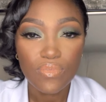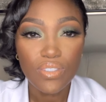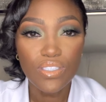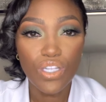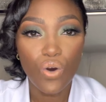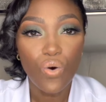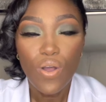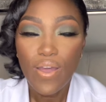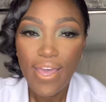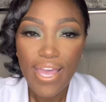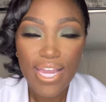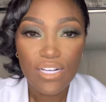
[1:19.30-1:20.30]
So
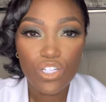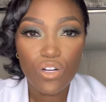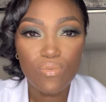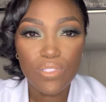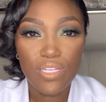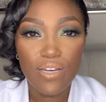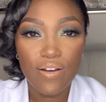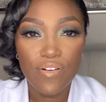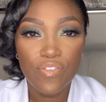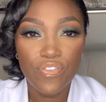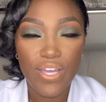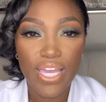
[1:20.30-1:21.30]
in terms
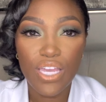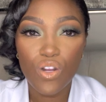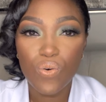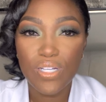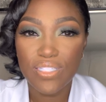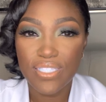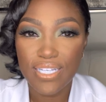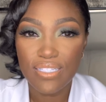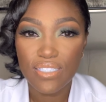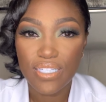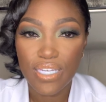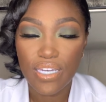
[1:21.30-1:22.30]
of increased
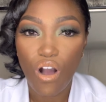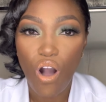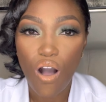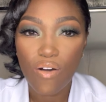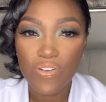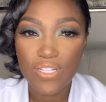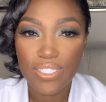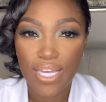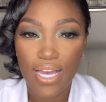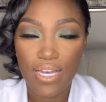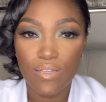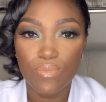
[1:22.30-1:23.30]
density,
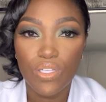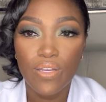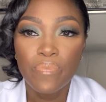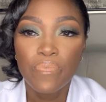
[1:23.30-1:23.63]
oftentimes